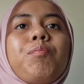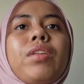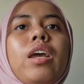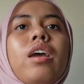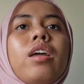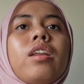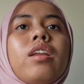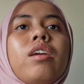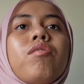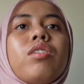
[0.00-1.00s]
and
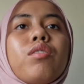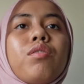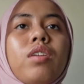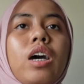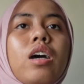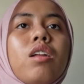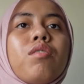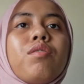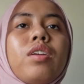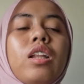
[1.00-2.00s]
if the file
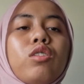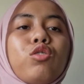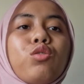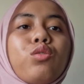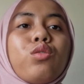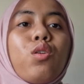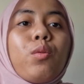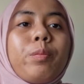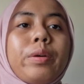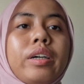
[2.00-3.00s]
fails to
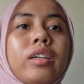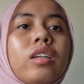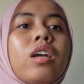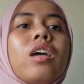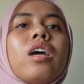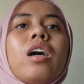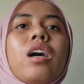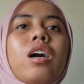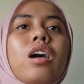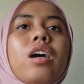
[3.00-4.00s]
open,
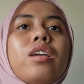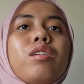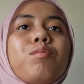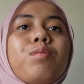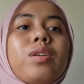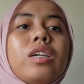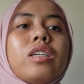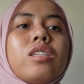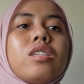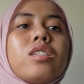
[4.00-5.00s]
it
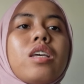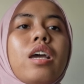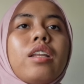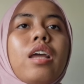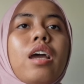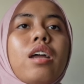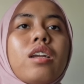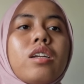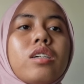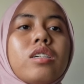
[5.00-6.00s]
prints an
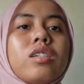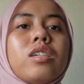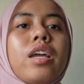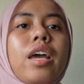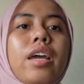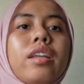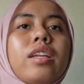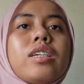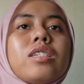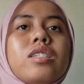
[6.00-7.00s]
error and
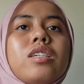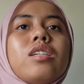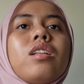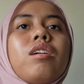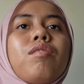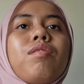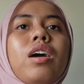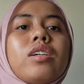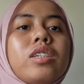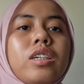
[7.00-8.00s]
exit the
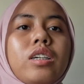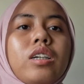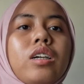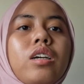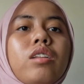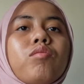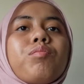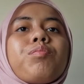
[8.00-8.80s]
function.